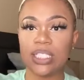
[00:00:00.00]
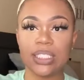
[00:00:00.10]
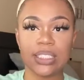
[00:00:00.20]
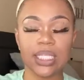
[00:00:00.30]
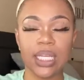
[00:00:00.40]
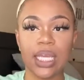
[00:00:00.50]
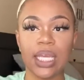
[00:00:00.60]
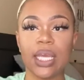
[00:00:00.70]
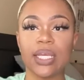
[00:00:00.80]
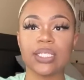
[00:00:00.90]

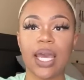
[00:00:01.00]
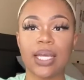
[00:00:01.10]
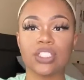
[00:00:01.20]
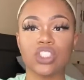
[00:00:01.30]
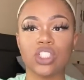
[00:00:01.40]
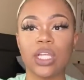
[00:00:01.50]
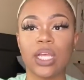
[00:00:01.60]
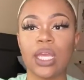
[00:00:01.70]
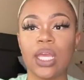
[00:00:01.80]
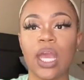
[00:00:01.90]
density is
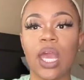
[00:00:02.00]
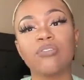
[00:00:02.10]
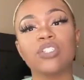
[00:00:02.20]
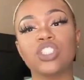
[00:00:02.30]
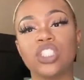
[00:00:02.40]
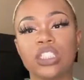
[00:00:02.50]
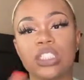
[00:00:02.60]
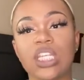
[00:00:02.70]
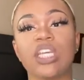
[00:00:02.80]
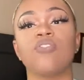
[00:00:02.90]
actually average
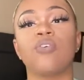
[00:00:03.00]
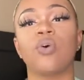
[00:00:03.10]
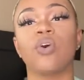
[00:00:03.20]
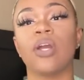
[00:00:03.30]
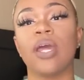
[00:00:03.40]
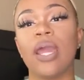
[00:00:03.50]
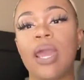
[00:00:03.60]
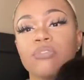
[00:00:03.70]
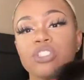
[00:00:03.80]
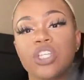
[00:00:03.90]
density for an
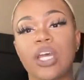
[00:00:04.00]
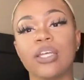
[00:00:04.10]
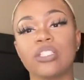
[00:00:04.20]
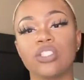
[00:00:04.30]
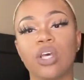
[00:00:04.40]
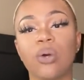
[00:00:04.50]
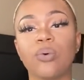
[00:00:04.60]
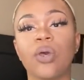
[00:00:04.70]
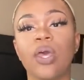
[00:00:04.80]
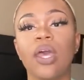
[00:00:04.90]
average head.
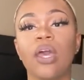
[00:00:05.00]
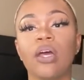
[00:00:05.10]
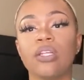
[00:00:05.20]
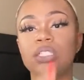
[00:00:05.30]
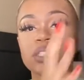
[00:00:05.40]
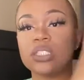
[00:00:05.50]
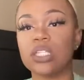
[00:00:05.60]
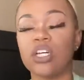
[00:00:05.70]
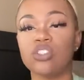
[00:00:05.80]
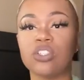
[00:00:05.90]
So this is
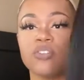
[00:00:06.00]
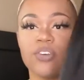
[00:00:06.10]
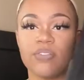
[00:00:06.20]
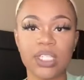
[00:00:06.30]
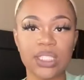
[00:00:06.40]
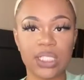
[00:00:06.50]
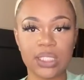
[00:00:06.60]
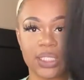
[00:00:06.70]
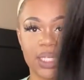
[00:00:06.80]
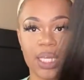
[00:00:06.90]
150
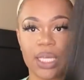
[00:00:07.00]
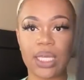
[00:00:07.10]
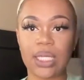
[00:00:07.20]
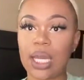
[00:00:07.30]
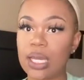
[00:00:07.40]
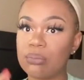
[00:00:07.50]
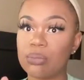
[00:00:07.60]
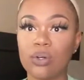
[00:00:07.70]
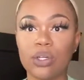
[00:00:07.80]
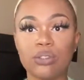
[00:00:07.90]
density and I
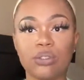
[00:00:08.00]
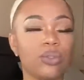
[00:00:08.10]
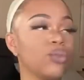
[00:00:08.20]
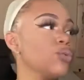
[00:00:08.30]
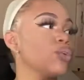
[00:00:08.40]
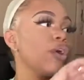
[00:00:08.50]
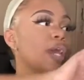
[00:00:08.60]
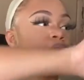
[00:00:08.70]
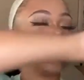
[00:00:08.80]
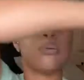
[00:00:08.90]
am going to go
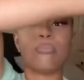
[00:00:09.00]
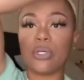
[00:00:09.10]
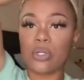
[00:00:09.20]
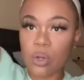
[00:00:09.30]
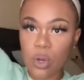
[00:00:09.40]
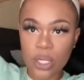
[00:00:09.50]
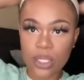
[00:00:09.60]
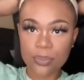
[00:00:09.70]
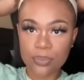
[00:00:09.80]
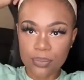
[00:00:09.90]
ahead and put it
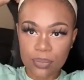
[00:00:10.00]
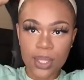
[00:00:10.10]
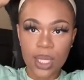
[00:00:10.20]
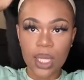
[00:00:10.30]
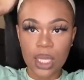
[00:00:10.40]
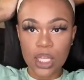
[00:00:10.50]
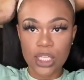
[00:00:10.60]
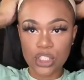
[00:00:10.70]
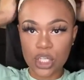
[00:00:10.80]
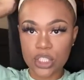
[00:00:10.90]
on.
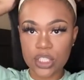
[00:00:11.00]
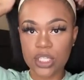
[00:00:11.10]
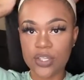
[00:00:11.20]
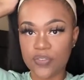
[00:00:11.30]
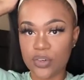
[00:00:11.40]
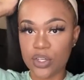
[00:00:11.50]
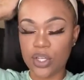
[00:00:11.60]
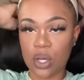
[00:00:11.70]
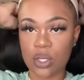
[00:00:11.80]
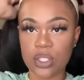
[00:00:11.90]
Let y'all see for
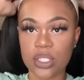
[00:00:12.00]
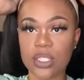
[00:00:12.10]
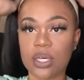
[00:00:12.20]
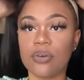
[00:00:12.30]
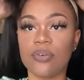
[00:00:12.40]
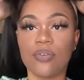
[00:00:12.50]
y'all self.